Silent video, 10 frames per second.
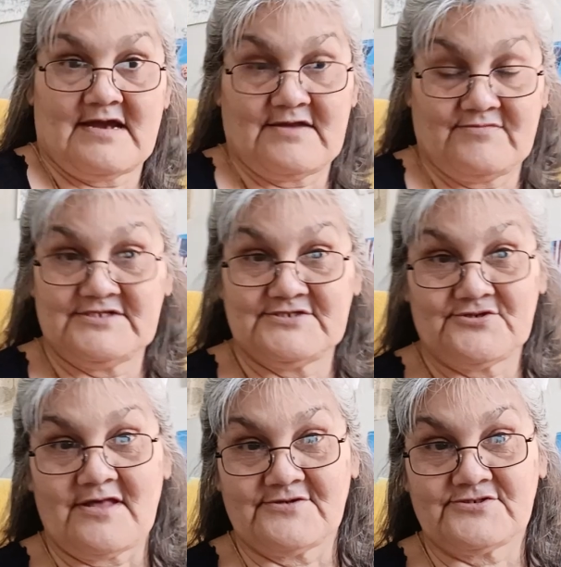I went to
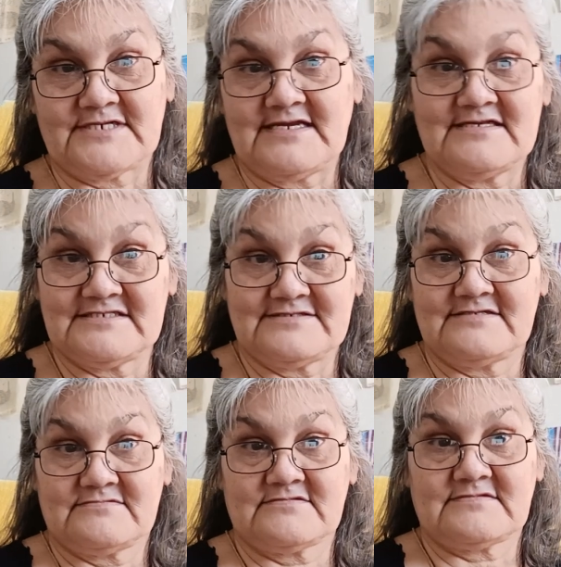Dollar Tree. I said,
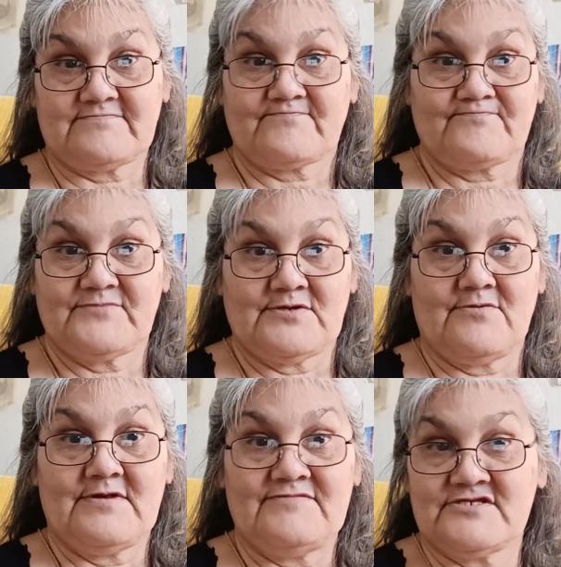and